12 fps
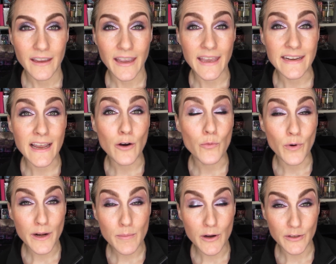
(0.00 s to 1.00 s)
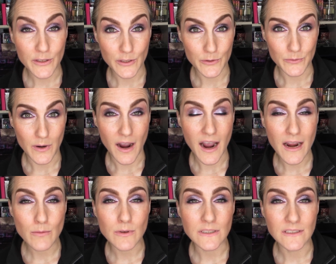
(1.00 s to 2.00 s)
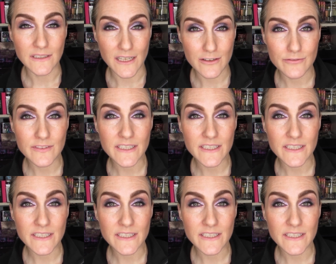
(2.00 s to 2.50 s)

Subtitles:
And now, what about you? I would love